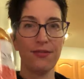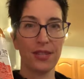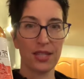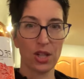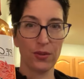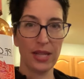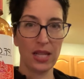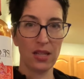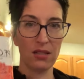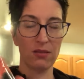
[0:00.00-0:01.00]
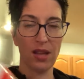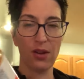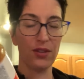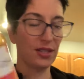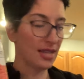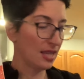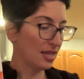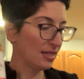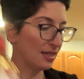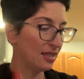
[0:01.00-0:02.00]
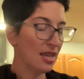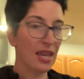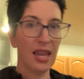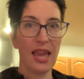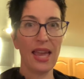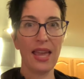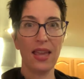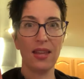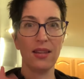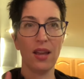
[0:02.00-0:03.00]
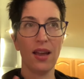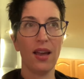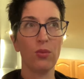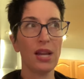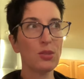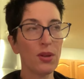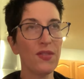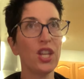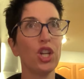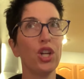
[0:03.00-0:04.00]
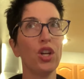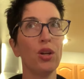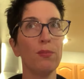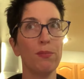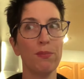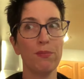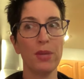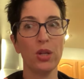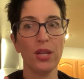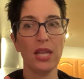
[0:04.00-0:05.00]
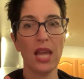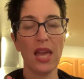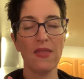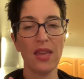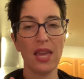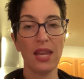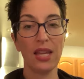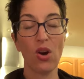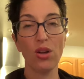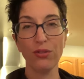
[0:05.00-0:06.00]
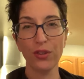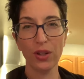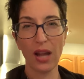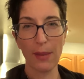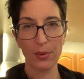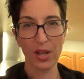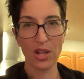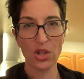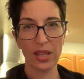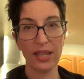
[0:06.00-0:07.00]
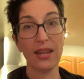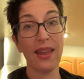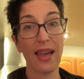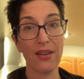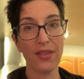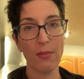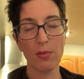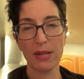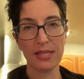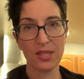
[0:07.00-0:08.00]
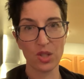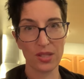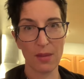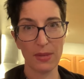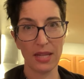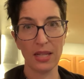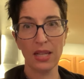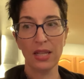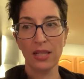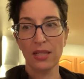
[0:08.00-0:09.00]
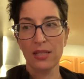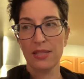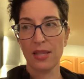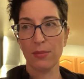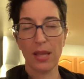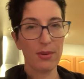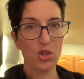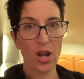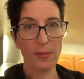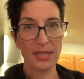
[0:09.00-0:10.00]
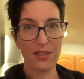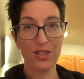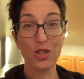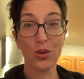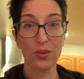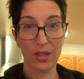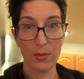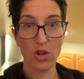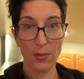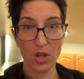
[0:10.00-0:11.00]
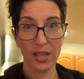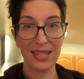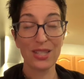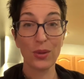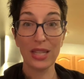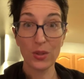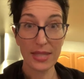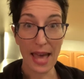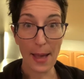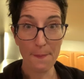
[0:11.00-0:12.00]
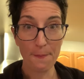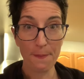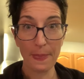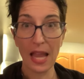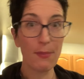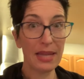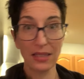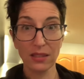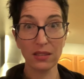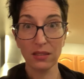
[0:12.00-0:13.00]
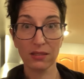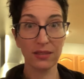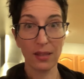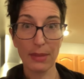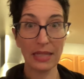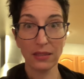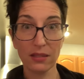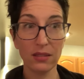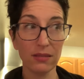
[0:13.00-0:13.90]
this stuff, this Korean, however you say this, and rice wine vinegar, mirin, and then it called for apricot jelly. I didn't have that, but my sister sent me some lemon drop stuff, so lemon drop jelly, so I used that. I made a little